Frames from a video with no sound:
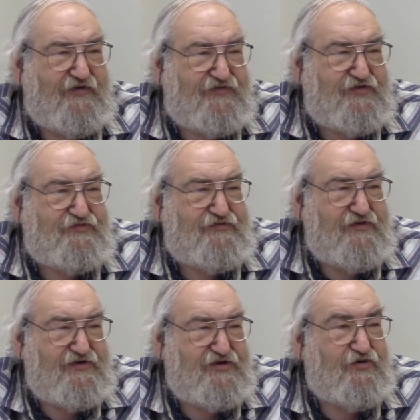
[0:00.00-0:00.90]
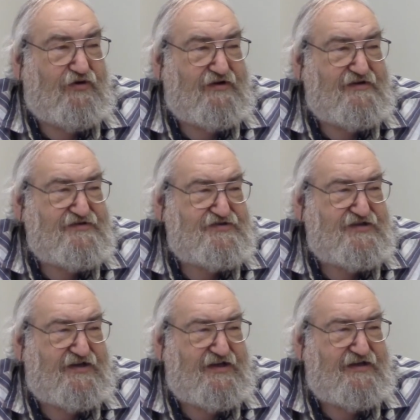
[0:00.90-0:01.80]
of New York
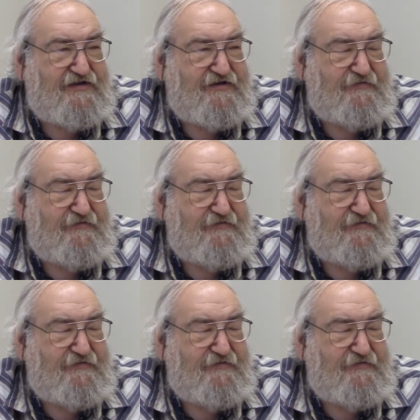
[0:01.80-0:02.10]
City.